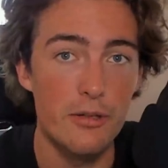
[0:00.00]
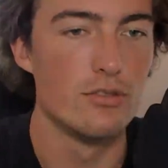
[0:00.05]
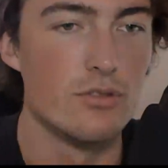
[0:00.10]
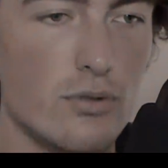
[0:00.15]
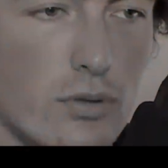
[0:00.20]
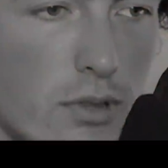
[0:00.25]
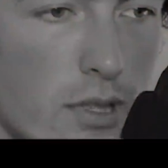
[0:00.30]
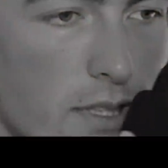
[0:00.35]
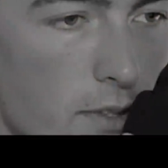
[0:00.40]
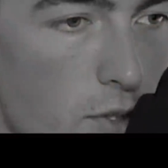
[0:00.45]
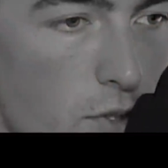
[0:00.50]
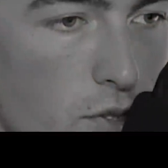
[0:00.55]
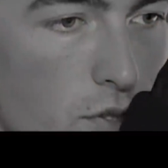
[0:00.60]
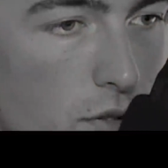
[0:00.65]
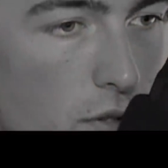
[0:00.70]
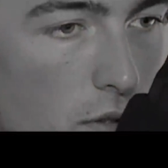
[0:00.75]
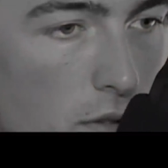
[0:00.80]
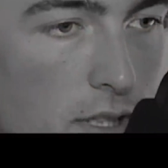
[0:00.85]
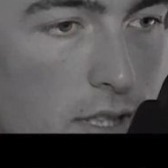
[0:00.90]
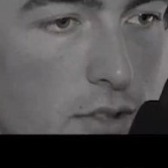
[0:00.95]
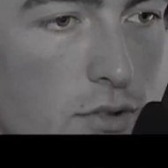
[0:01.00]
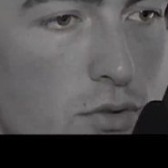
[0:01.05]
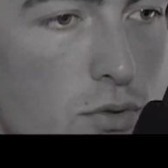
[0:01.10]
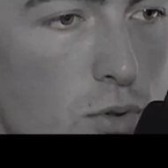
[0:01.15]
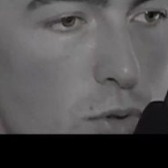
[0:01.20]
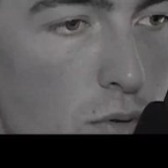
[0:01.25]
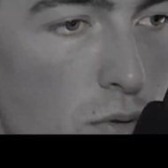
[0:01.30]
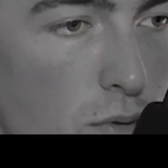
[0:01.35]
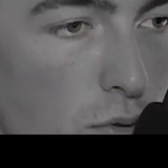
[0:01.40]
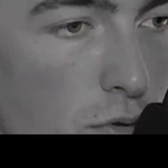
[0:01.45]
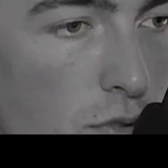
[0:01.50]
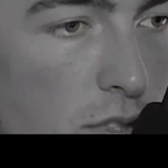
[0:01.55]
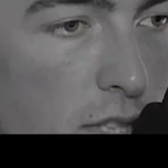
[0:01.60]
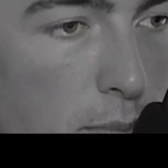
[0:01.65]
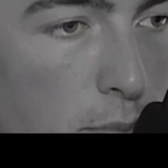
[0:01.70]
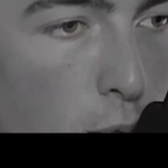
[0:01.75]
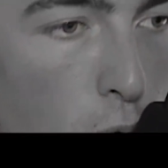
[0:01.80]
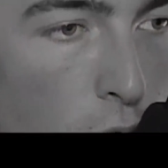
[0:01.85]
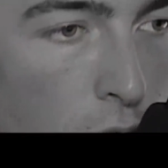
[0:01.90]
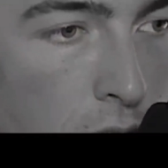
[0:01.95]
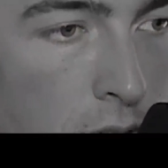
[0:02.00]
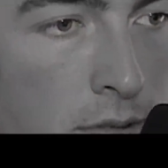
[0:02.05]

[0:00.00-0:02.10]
So let's go to step one.